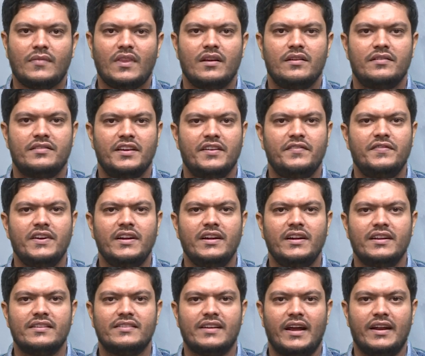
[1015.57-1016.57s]
Safety in
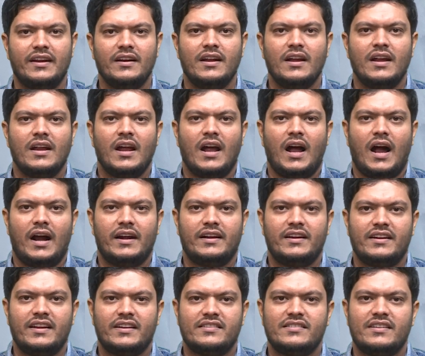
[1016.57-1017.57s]
design,
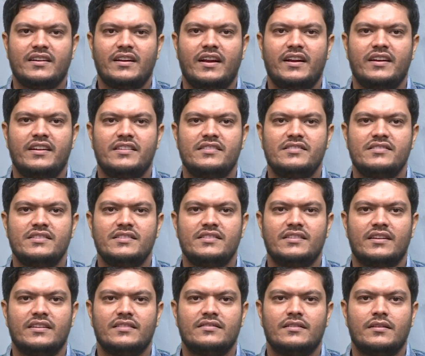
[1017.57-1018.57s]
architecture and
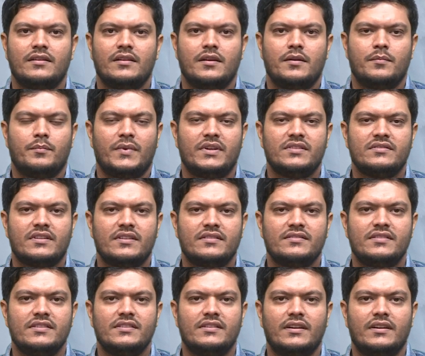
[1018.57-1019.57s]
engineers must
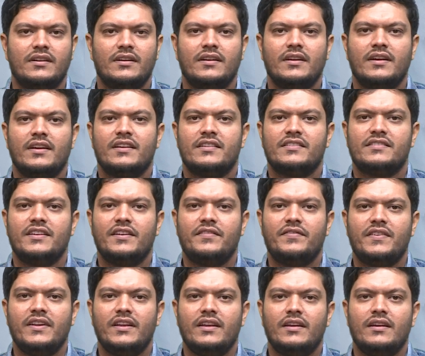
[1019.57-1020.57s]
consider
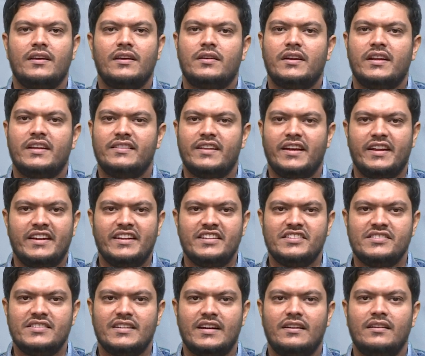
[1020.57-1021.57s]
safety in the
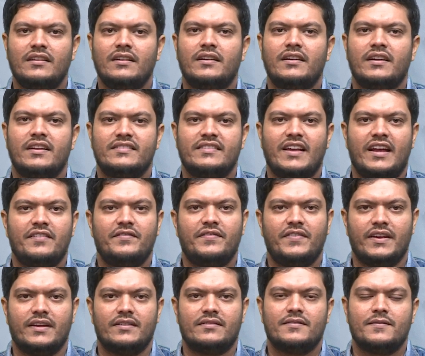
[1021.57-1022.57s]
initial design
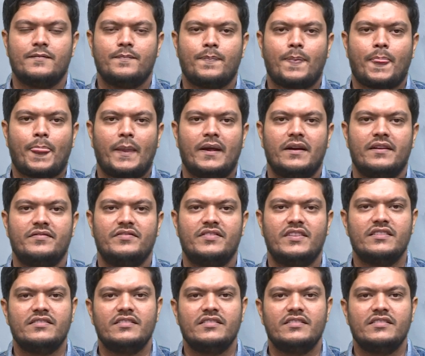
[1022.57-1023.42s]
phase. This